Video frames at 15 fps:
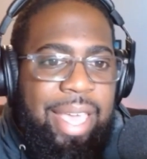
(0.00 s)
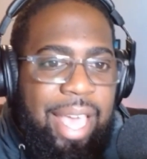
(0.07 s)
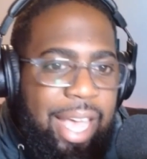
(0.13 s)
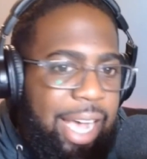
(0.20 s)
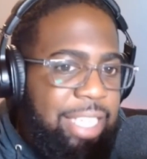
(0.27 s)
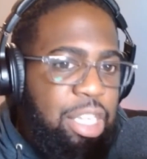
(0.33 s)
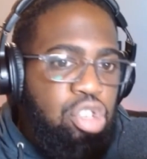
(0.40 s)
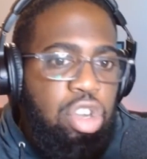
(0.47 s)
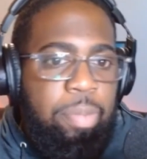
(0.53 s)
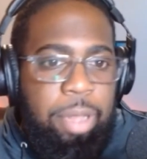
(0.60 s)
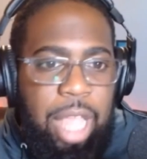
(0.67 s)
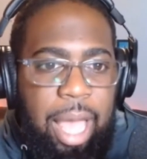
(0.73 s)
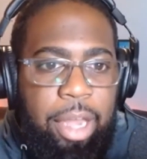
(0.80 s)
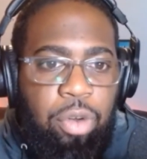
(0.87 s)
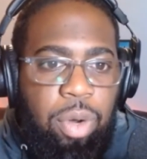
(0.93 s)
A triple
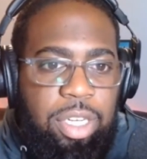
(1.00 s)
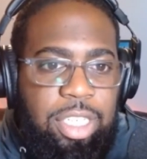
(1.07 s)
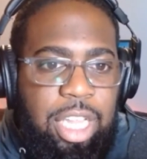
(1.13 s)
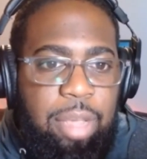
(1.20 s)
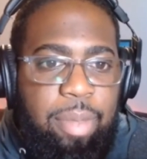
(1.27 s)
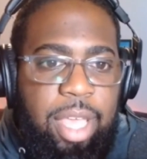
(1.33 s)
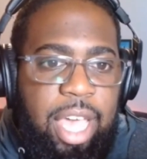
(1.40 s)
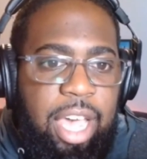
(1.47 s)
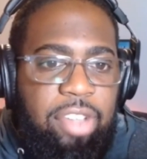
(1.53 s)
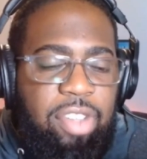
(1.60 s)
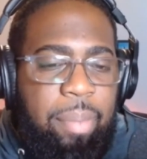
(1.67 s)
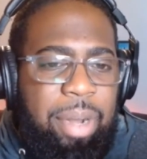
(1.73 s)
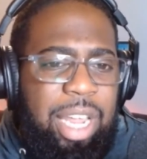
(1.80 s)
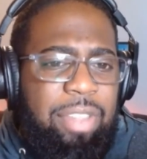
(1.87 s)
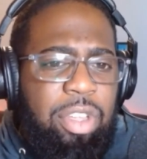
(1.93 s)
header on CBS. I
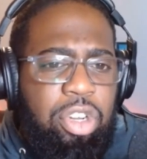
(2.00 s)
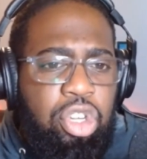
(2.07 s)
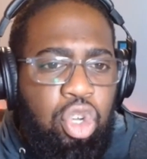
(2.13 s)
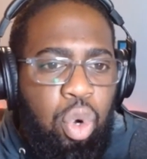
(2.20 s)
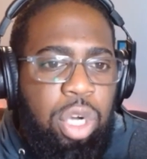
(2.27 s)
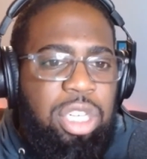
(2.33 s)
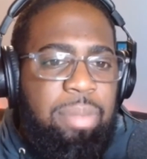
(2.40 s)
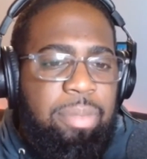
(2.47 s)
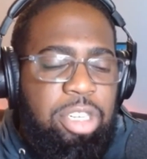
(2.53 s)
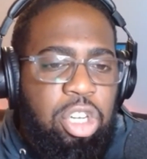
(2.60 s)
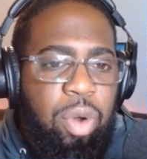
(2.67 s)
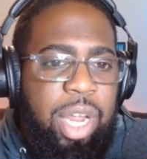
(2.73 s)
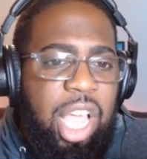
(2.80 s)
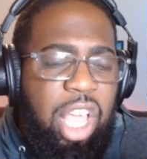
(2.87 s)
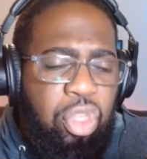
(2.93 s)
believe there's Georgia,
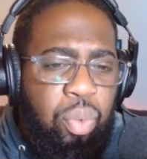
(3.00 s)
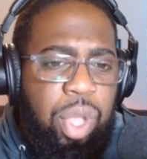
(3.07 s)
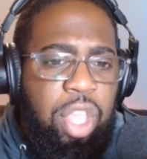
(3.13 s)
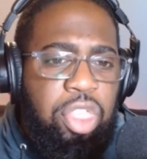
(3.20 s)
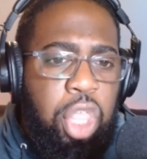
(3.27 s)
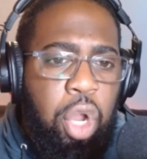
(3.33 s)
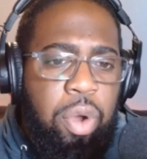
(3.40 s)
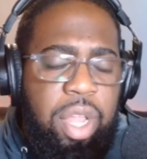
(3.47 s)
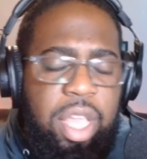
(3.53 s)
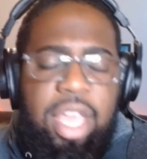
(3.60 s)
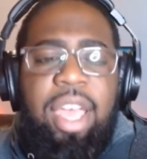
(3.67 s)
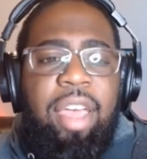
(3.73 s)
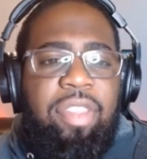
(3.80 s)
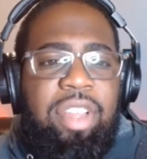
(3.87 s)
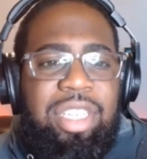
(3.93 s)
Missouri at 3:30,
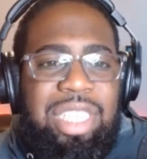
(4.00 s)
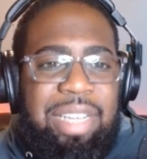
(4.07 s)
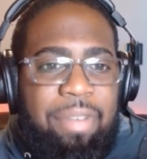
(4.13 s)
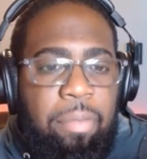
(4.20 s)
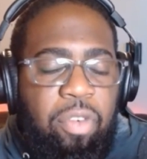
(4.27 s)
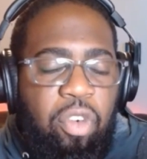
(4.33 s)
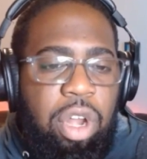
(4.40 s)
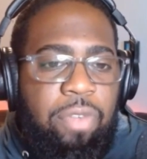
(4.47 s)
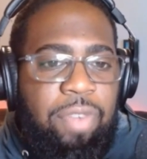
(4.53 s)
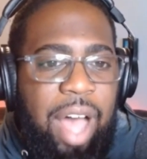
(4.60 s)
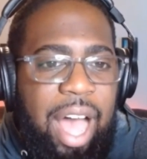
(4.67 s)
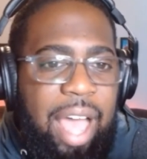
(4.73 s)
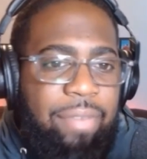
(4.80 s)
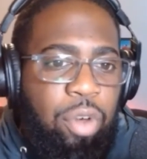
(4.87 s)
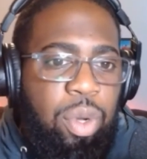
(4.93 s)
then
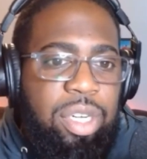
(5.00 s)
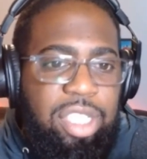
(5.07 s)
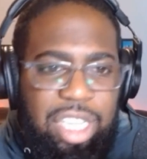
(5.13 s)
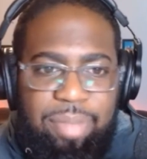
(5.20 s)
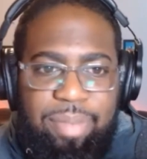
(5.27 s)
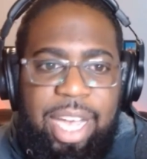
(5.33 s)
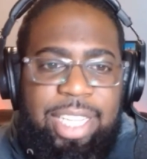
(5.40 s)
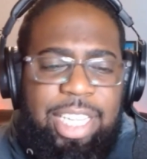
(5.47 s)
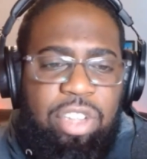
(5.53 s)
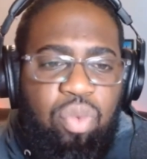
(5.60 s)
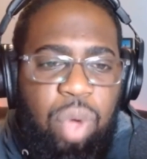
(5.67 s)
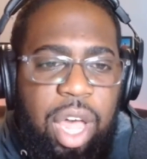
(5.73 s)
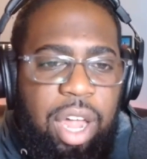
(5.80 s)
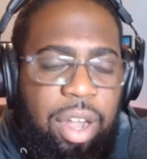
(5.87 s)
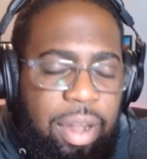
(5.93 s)
7:45 on CBS as
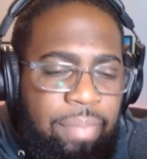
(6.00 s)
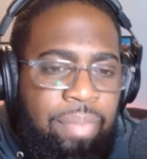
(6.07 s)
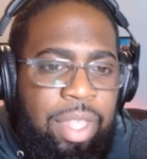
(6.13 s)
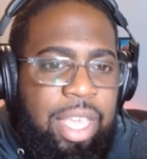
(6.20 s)
well.